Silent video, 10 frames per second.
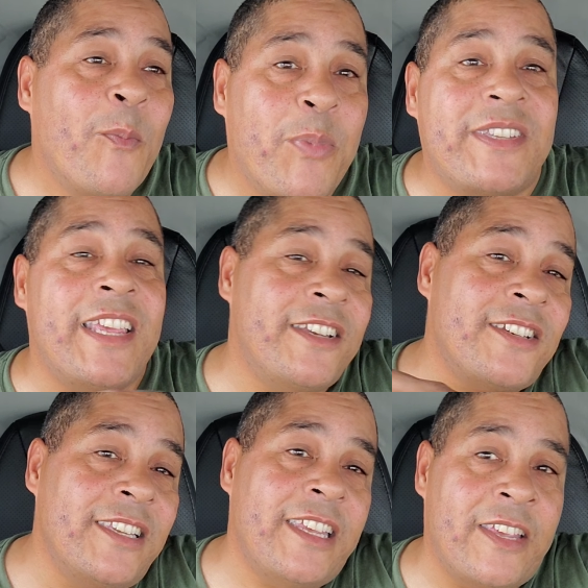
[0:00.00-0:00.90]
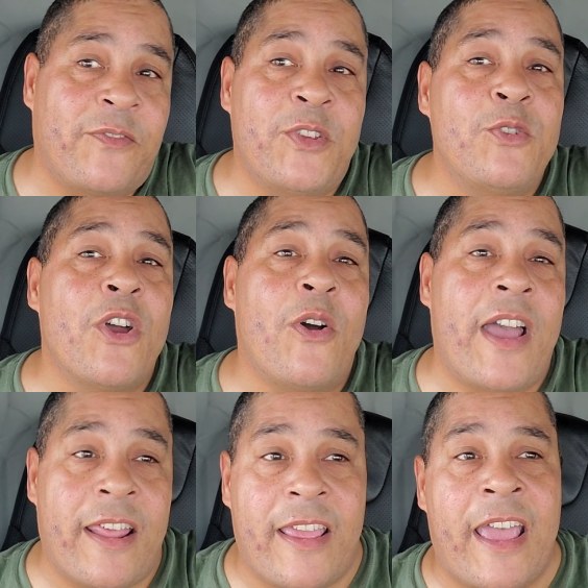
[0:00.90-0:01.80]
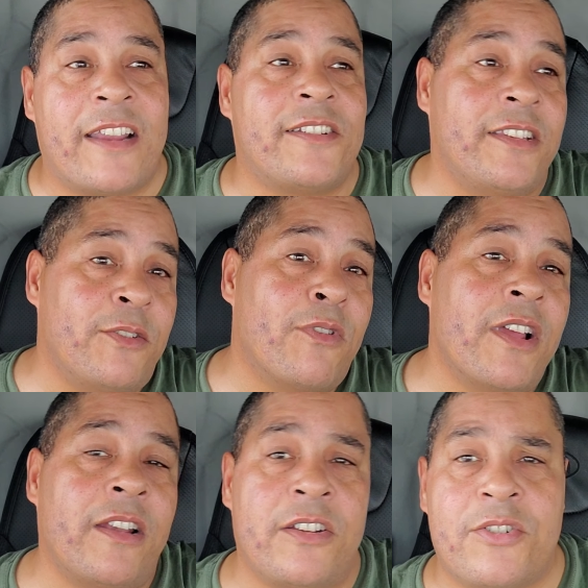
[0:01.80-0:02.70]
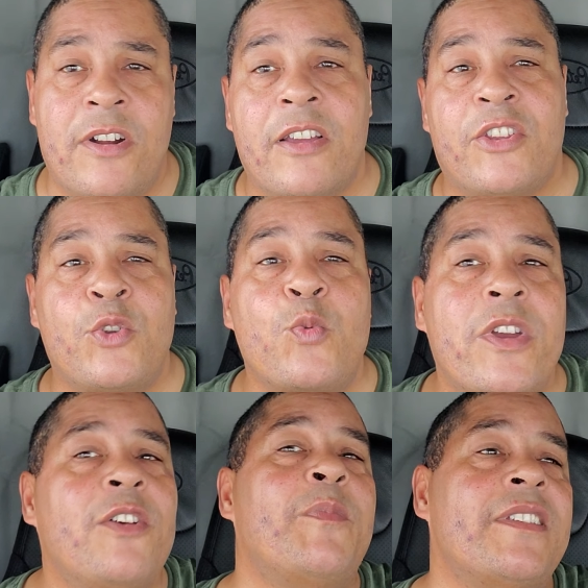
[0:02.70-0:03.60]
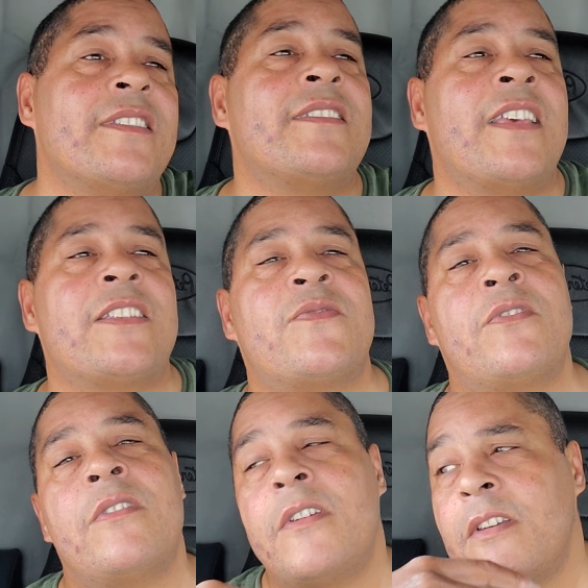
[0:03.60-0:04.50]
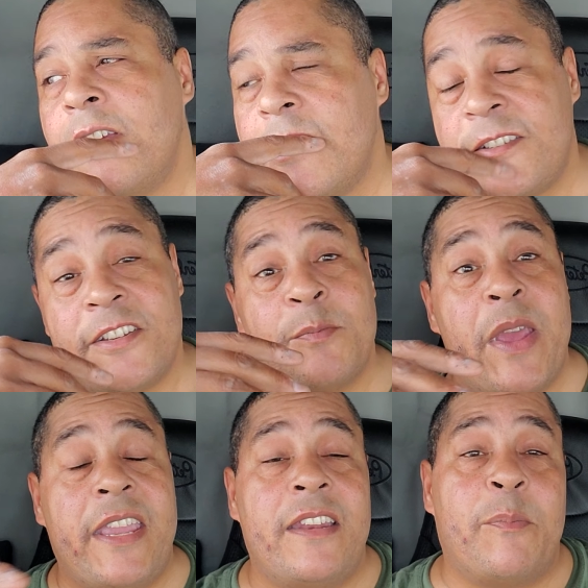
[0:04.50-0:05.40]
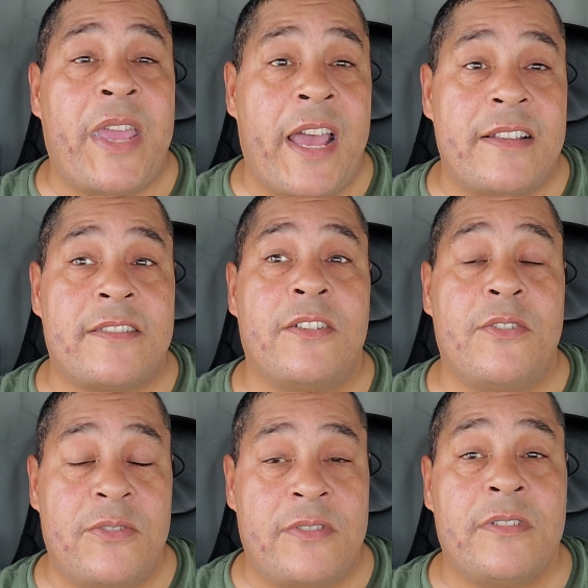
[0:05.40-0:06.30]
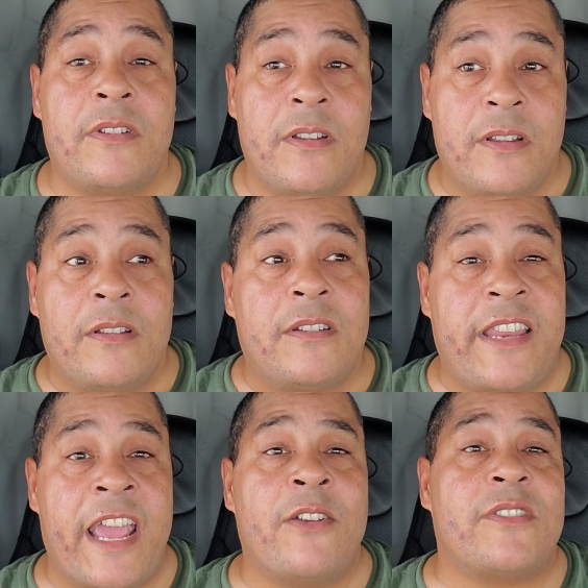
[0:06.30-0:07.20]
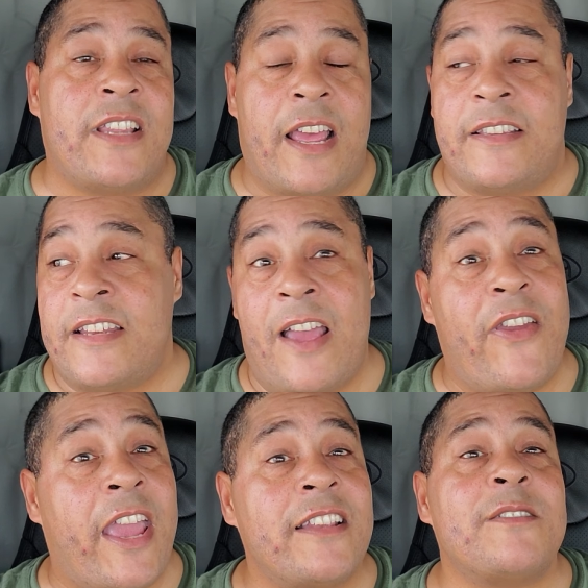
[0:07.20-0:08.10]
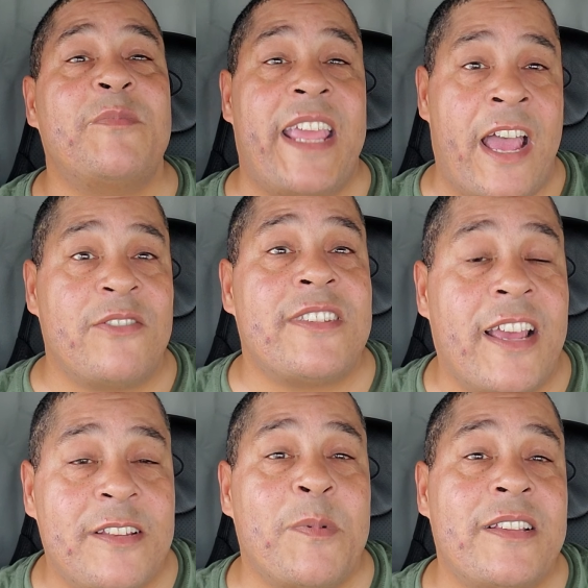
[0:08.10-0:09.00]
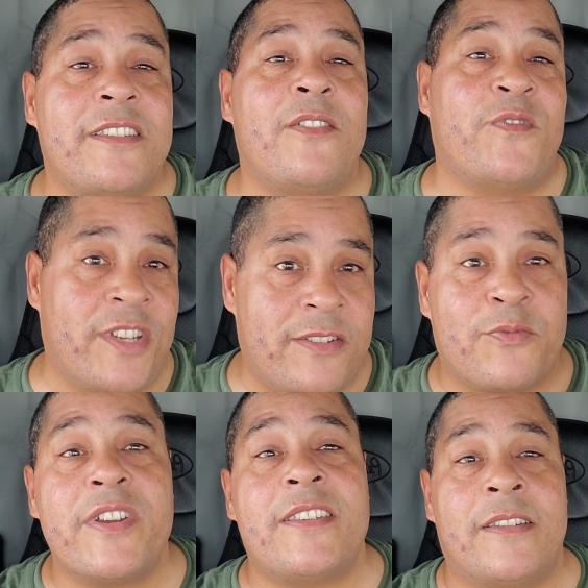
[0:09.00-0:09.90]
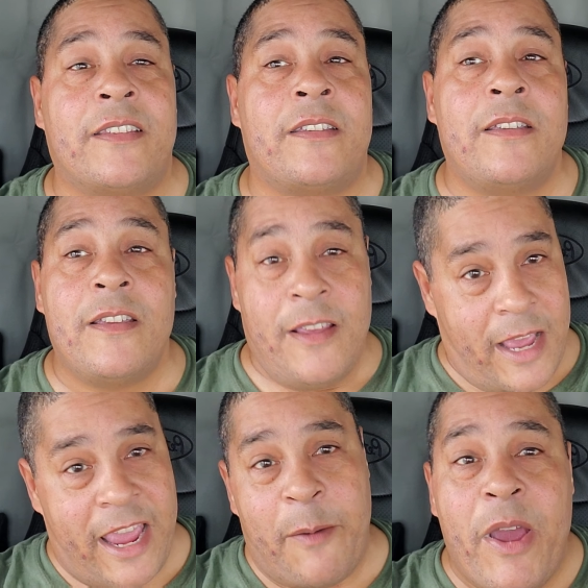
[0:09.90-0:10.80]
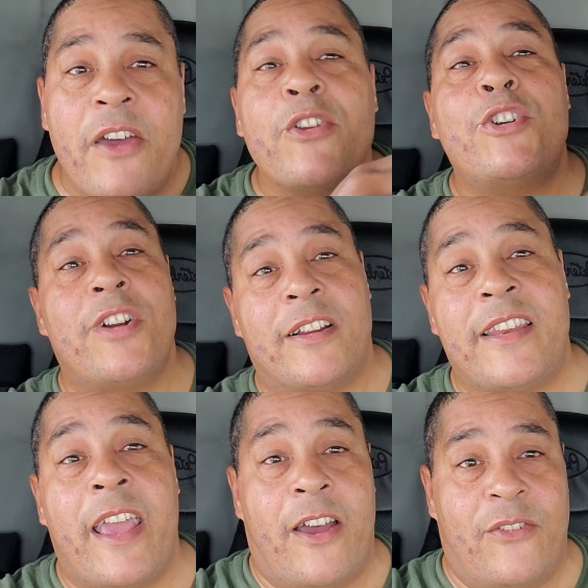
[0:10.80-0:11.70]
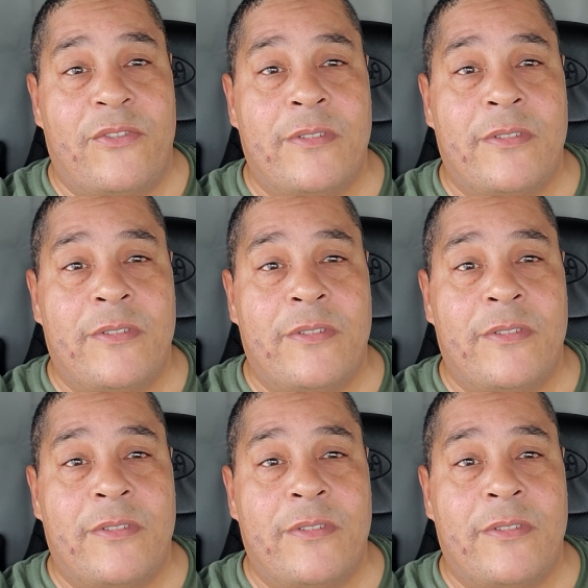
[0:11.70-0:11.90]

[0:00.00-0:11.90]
potentially, if you know how to actually run a truck, you will be successful. It's just making it past those downsides. And I've had some downsides myself just recently. I had my other truck down.